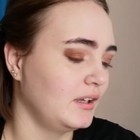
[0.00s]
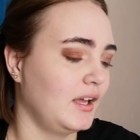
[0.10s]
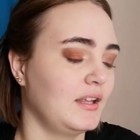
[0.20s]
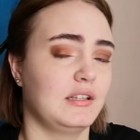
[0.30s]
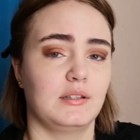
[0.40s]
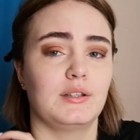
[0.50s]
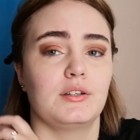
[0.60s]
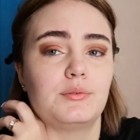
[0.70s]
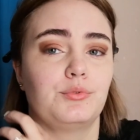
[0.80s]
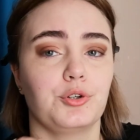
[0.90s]
And then
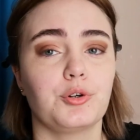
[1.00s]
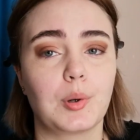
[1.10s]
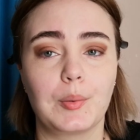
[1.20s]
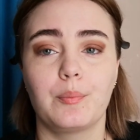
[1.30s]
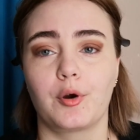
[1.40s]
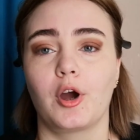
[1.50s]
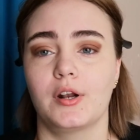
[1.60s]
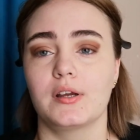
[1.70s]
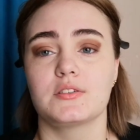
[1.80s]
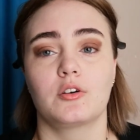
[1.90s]
the new
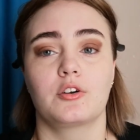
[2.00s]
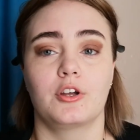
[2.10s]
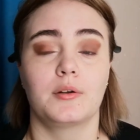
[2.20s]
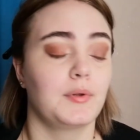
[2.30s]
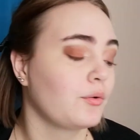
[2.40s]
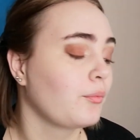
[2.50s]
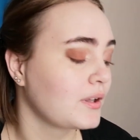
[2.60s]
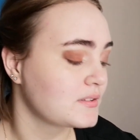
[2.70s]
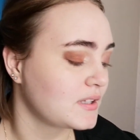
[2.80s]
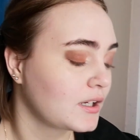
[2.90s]
products are gonna be the
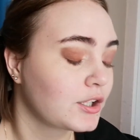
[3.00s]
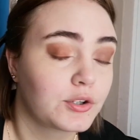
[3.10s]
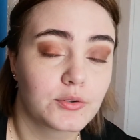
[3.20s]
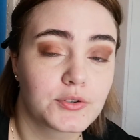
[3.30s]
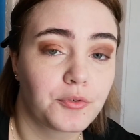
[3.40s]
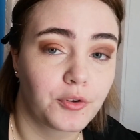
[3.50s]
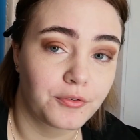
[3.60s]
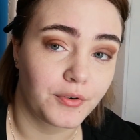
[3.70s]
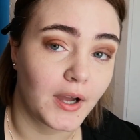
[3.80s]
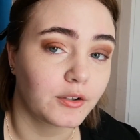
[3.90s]
ones that I use for the
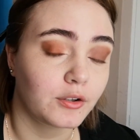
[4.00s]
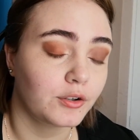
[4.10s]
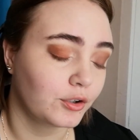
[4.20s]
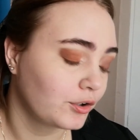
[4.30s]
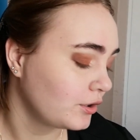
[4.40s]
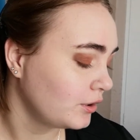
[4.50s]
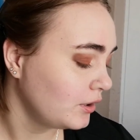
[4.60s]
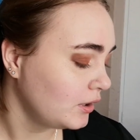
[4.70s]
final look.